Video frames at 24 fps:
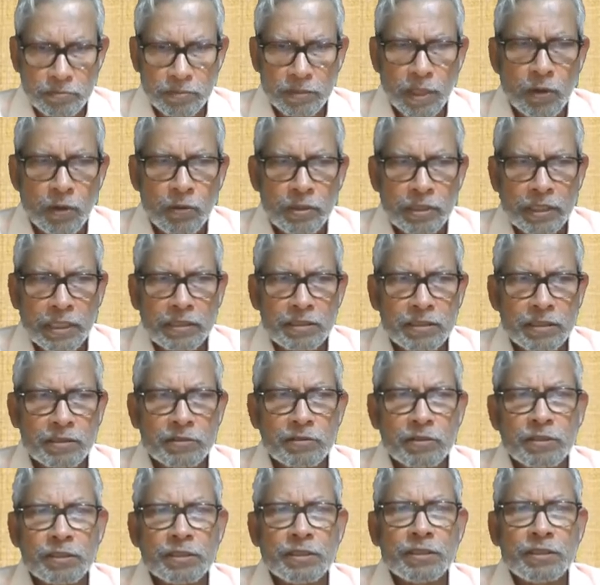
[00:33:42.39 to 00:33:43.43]
Now, it has
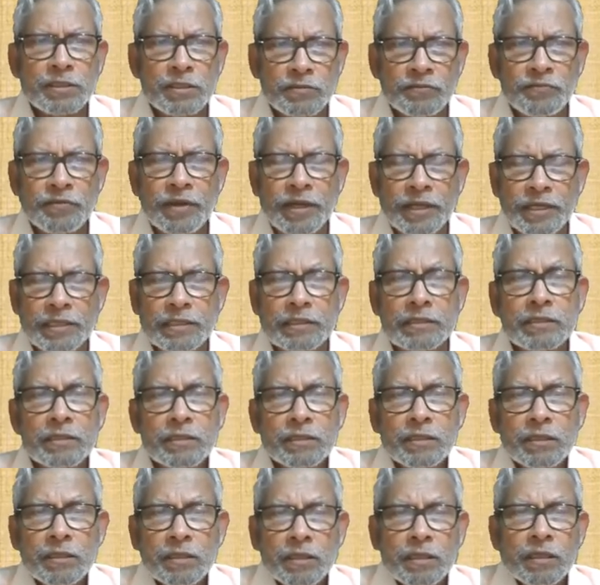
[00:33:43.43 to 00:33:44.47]
been defined
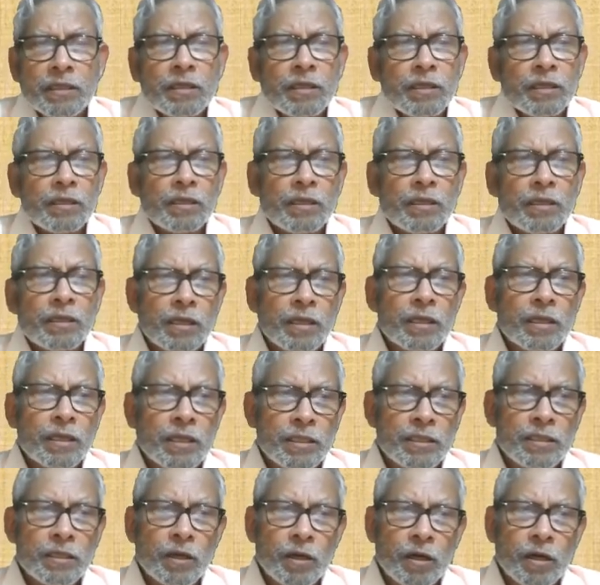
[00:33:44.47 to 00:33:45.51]

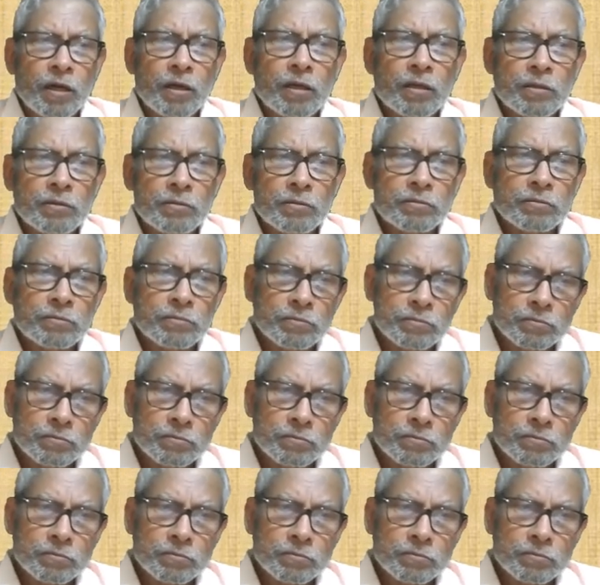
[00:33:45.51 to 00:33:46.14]
in our